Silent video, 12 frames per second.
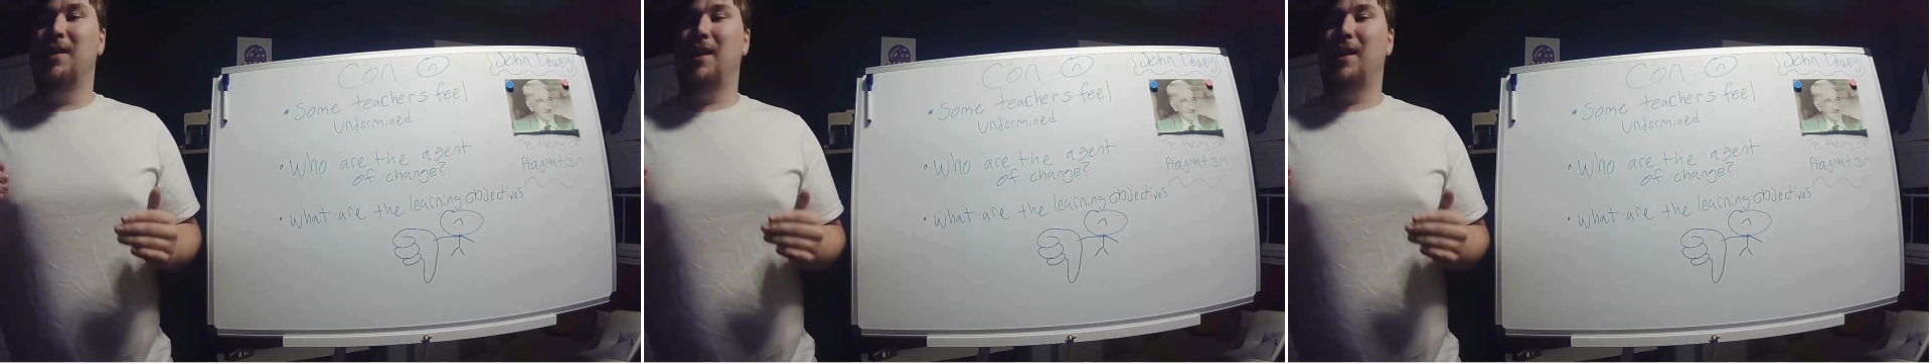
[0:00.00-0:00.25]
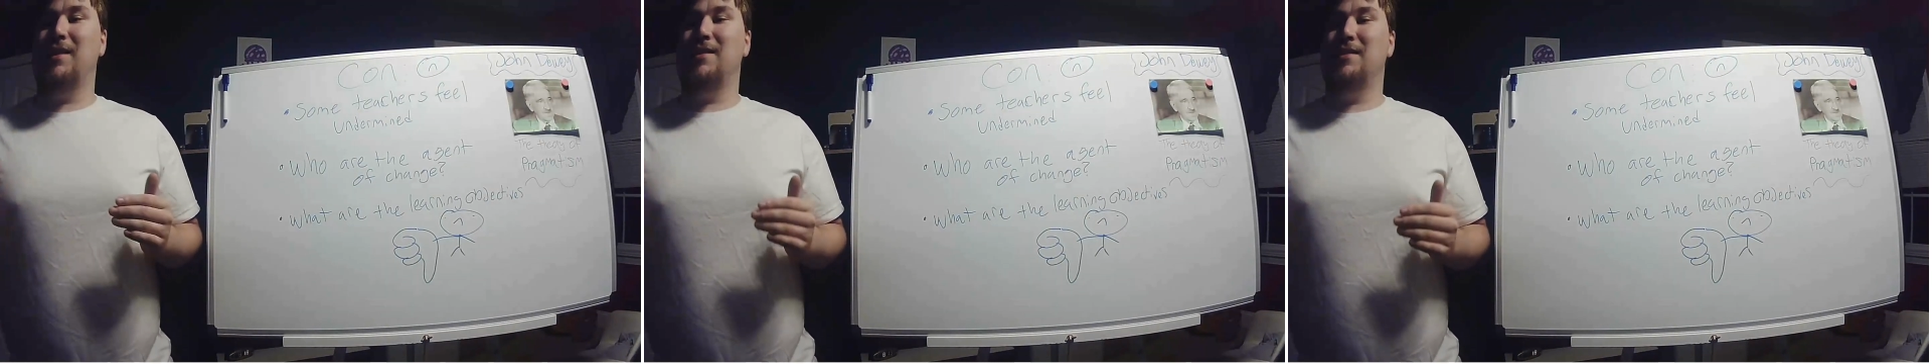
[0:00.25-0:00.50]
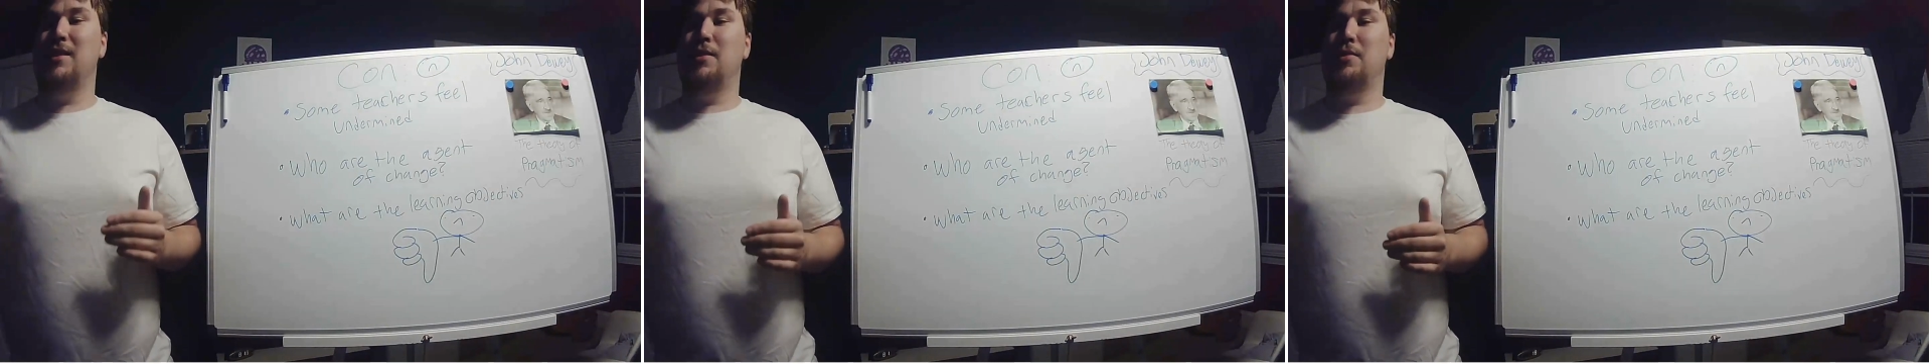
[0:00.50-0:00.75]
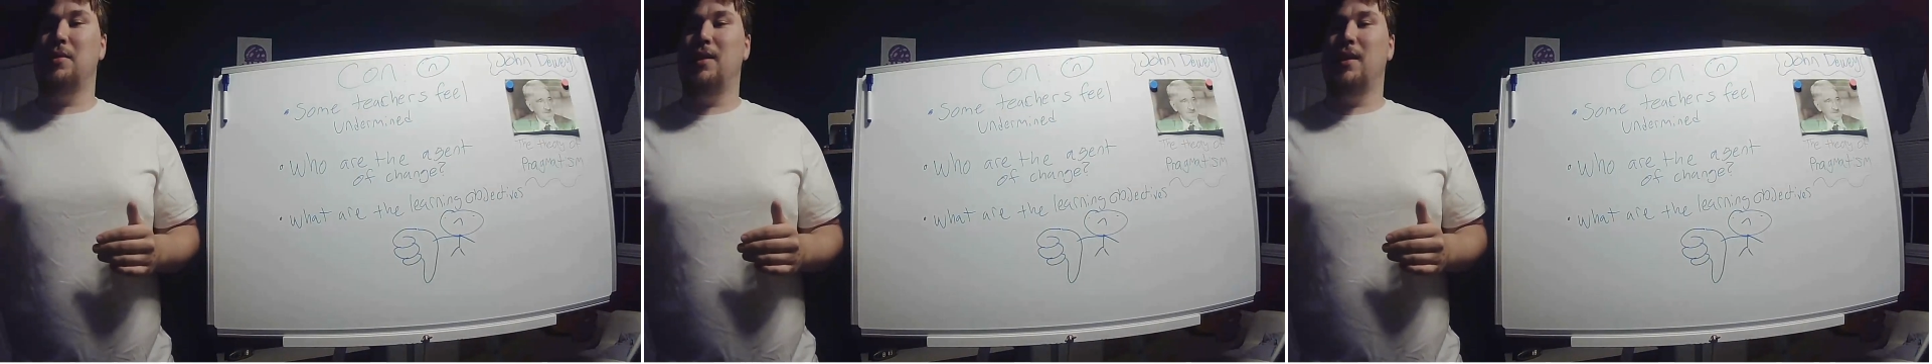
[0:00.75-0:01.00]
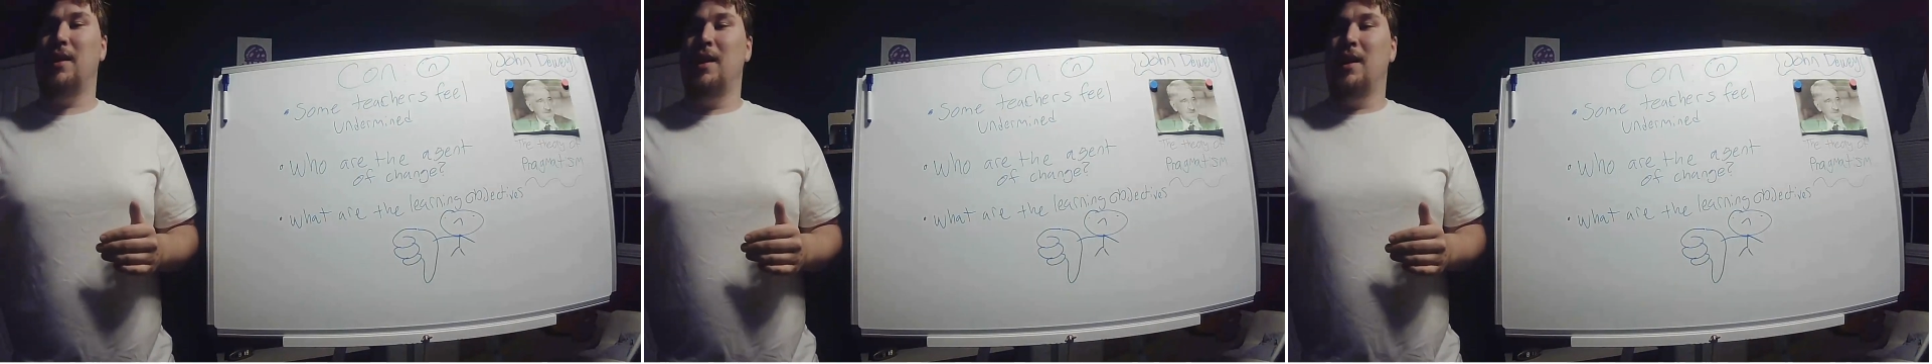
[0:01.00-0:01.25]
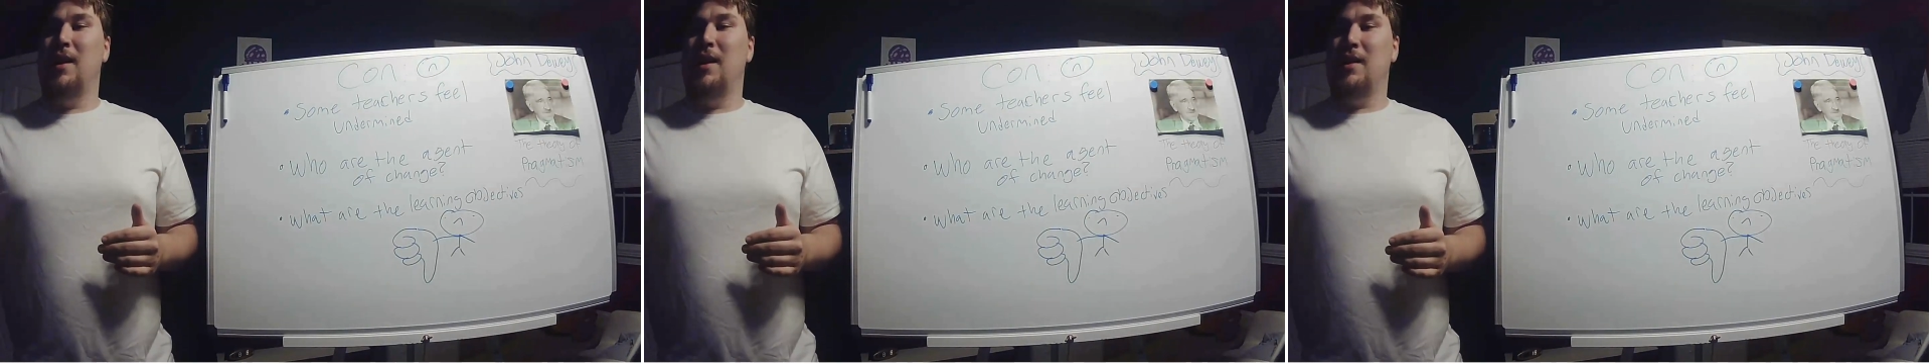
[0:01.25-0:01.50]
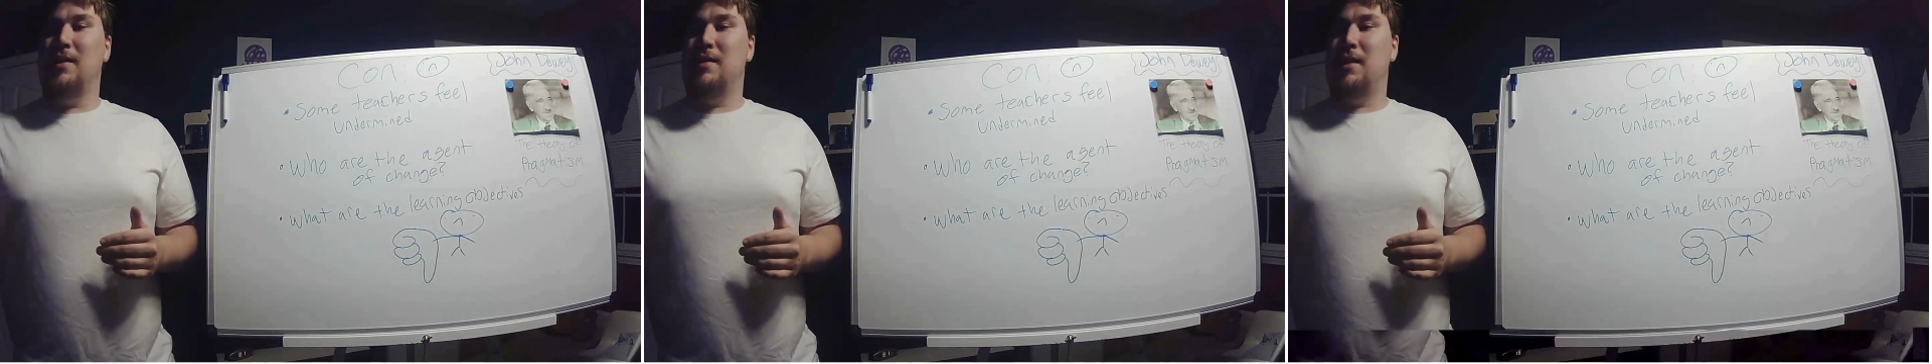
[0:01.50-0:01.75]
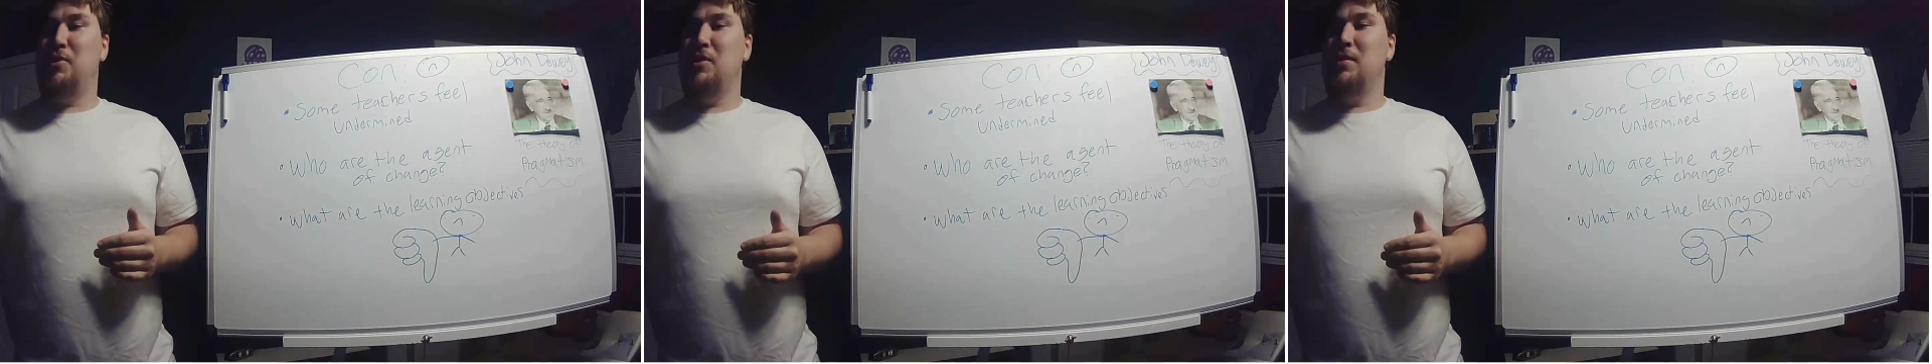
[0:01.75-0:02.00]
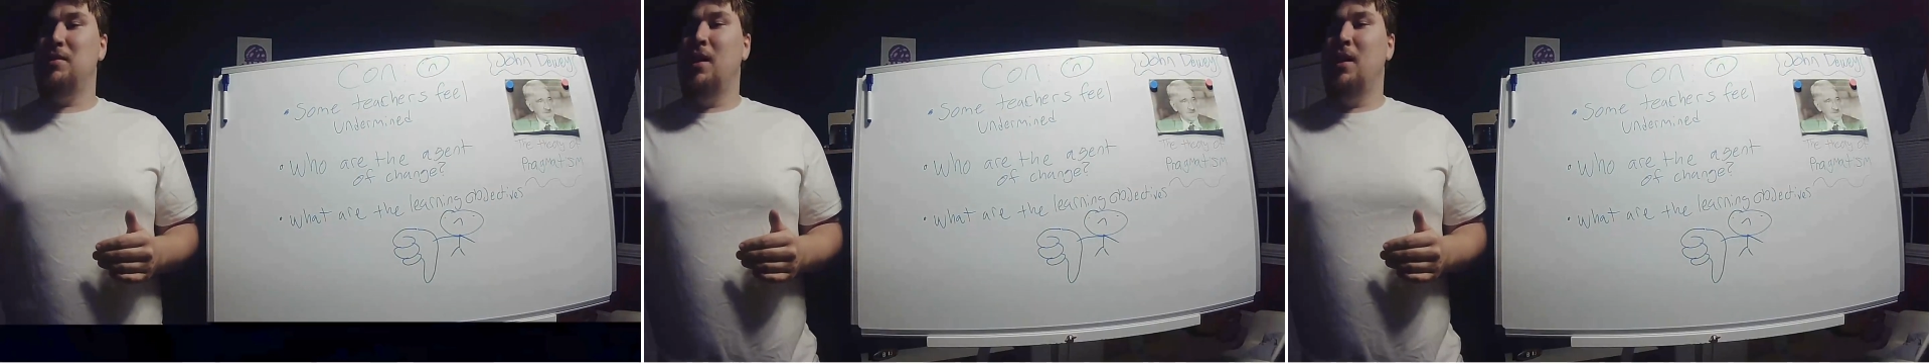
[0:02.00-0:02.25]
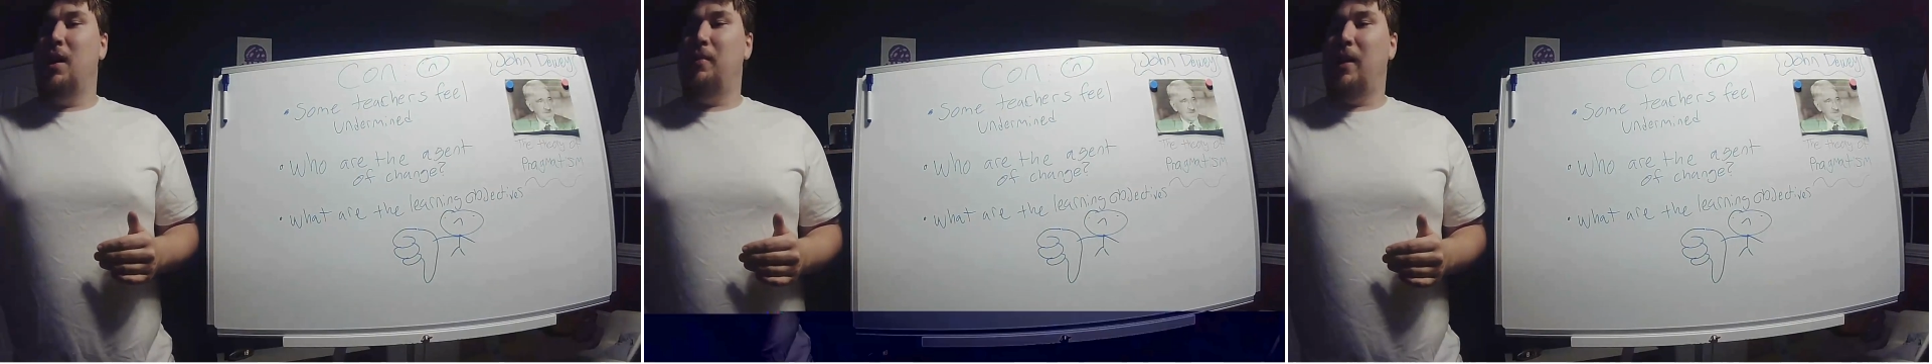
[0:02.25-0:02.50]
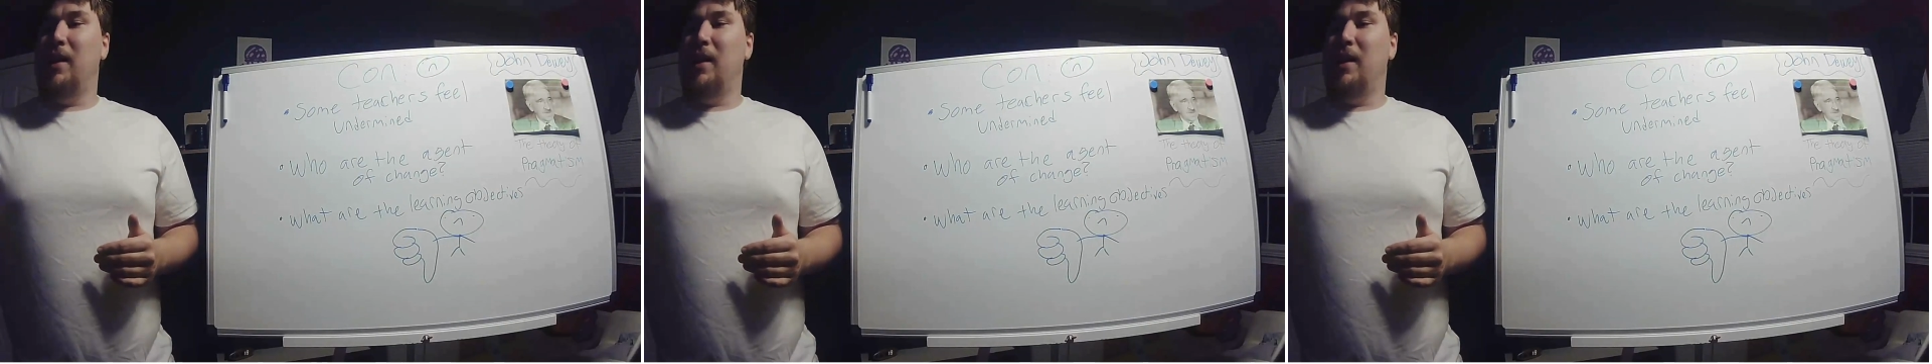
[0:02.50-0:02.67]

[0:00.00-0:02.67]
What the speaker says: that can see through the inceptions of